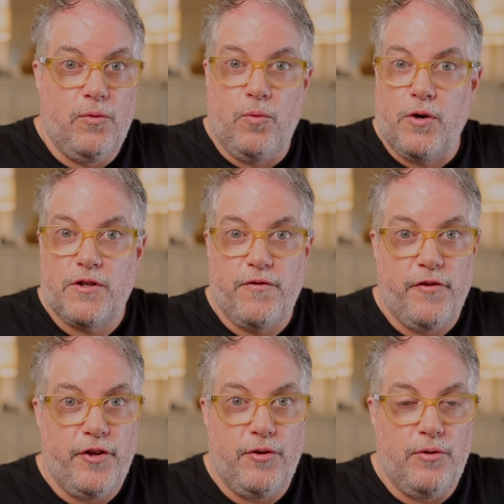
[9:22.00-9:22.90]
works
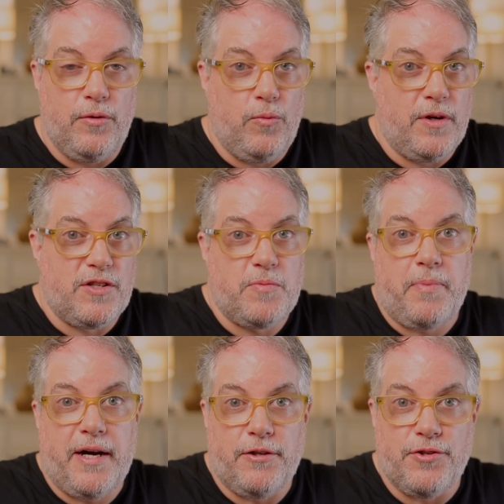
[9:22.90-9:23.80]
for you and what
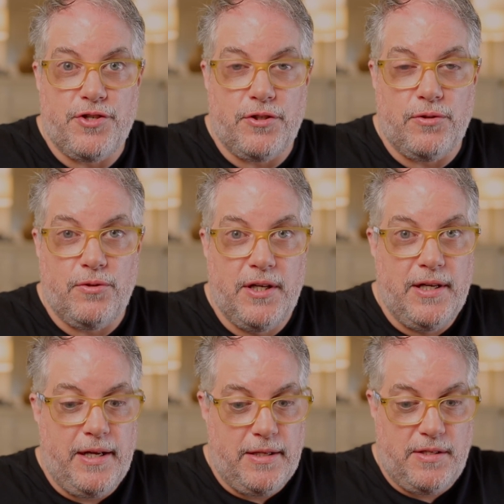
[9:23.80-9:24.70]
inspires you,
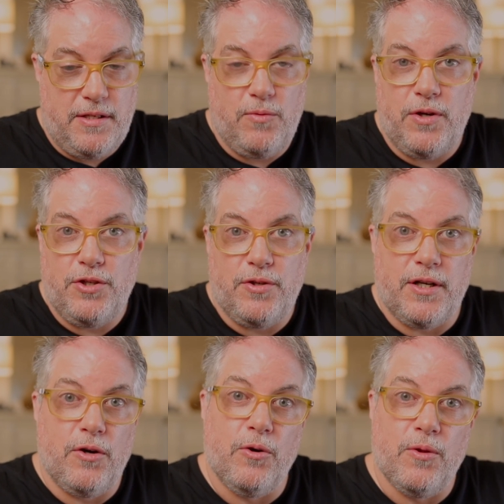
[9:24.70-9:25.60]
and see what you
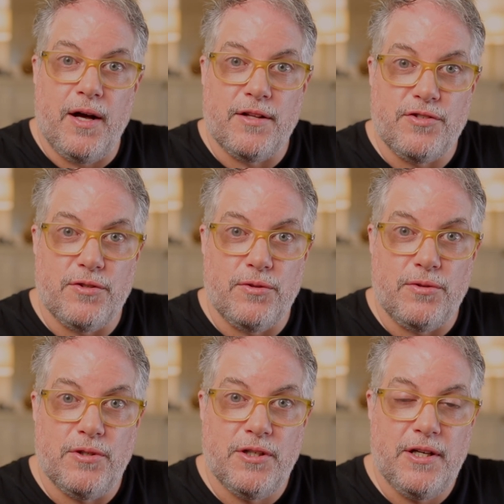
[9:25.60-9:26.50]
can hold on
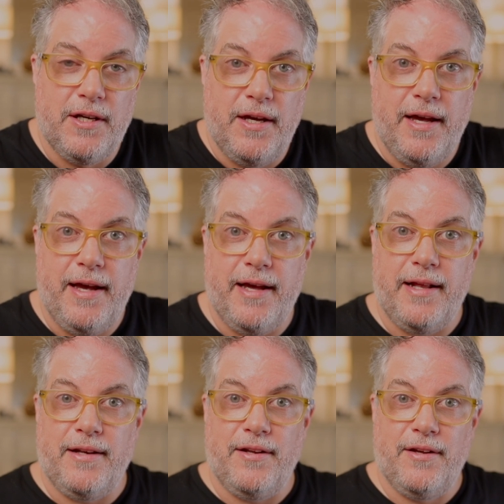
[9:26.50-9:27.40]
to.
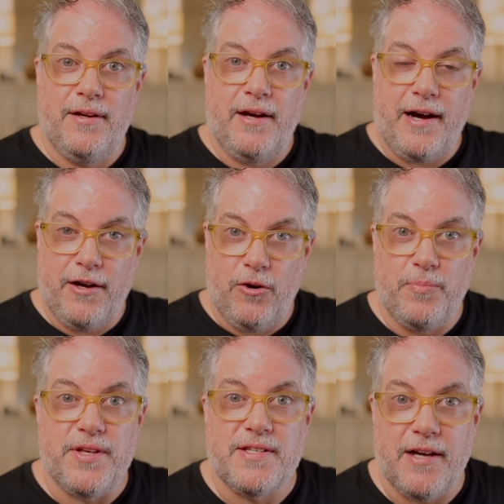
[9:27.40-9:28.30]
And I
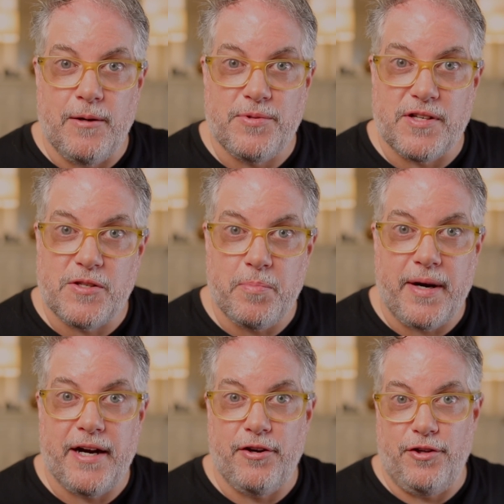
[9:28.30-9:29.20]
hope this helps
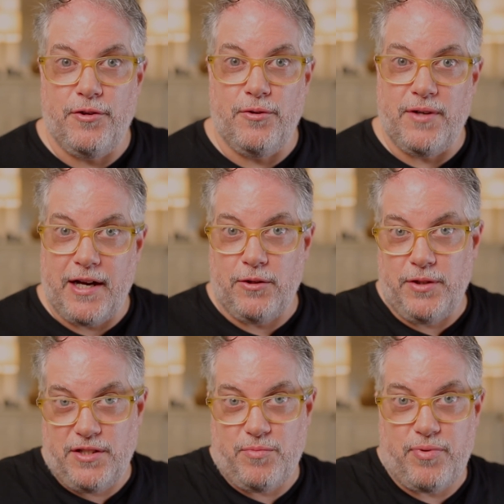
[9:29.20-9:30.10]
inspire you not
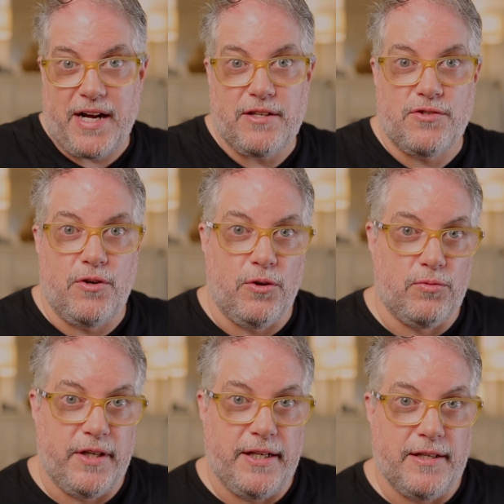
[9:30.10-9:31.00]
only to practice cold
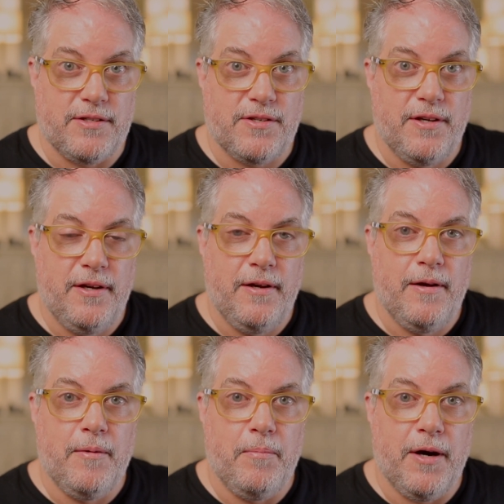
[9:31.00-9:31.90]
readings,
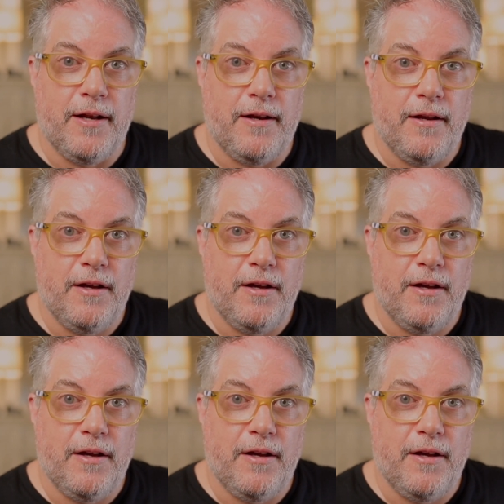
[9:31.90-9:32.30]
but